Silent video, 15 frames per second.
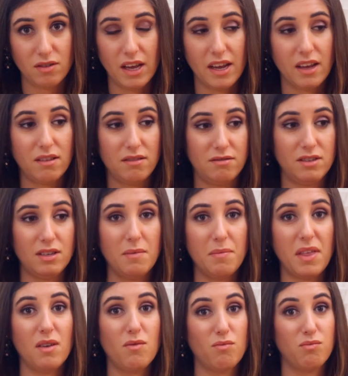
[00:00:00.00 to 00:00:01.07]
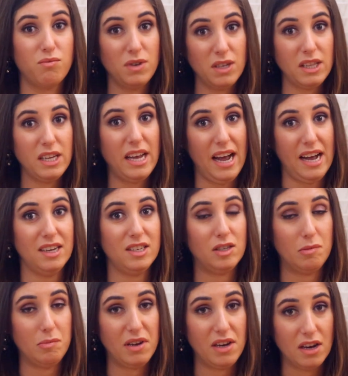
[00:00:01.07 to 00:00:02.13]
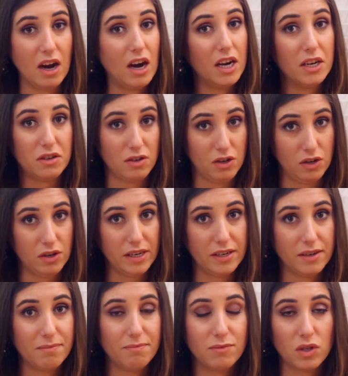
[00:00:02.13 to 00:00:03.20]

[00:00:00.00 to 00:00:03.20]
Like, something really has to be not good.